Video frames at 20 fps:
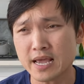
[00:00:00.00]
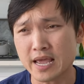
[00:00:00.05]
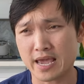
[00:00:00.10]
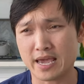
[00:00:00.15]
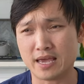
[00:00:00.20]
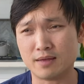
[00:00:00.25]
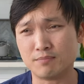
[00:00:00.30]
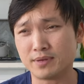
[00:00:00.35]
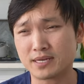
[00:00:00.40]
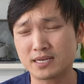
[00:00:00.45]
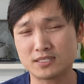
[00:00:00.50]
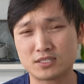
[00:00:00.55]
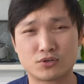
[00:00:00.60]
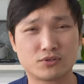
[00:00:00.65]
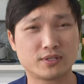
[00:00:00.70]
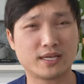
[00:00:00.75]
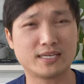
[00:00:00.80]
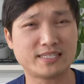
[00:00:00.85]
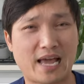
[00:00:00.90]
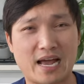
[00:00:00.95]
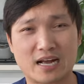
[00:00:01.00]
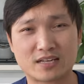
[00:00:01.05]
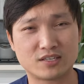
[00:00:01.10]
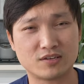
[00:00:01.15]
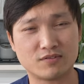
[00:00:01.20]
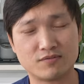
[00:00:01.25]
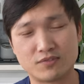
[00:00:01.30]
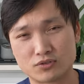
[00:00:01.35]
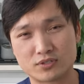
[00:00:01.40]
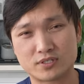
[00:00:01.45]
And because they're less
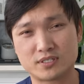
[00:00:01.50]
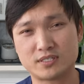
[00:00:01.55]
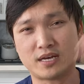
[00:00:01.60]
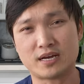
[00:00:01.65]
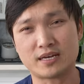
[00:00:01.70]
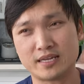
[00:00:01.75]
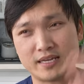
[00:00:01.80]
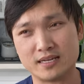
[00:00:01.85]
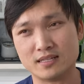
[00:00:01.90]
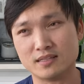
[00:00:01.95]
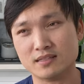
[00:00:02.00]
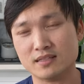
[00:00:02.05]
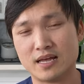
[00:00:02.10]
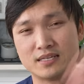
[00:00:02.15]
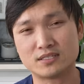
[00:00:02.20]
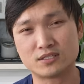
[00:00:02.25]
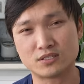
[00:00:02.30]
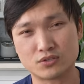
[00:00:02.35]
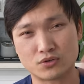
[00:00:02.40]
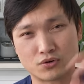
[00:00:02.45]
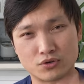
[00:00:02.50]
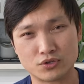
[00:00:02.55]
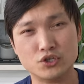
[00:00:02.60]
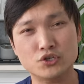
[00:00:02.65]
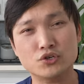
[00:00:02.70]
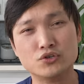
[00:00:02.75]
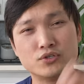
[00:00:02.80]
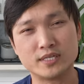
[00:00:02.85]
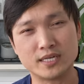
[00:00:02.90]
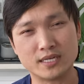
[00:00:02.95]
active, they're sucking less or
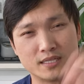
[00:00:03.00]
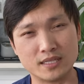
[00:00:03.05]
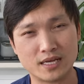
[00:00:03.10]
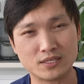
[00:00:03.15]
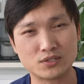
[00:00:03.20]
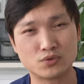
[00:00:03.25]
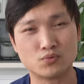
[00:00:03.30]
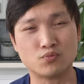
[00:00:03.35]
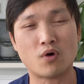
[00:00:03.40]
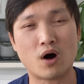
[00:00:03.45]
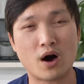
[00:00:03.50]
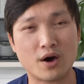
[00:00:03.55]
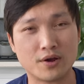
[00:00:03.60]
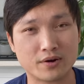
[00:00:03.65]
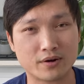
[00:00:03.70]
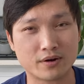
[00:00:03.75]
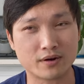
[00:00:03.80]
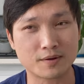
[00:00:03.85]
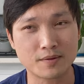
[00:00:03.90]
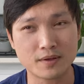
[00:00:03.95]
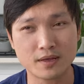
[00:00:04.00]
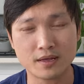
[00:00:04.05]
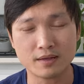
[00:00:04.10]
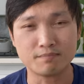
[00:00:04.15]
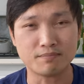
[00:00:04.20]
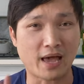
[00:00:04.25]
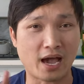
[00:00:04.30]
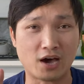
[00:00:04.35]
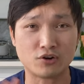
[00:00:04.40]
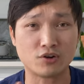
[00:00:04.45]
using less water
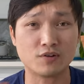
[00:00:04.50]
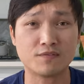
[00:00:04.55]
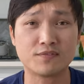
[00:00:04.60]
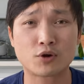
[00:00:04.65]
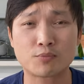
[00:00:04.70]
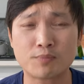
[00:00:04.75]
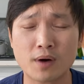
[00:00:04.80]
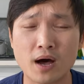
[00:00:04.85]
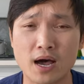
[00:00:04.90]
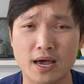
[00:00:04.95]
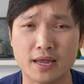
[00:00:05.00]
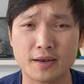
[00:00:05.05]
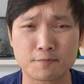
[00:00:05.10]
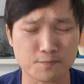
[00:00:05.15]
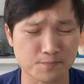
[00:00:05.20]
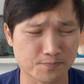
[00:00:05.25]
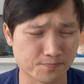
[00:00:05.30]
out of their pot.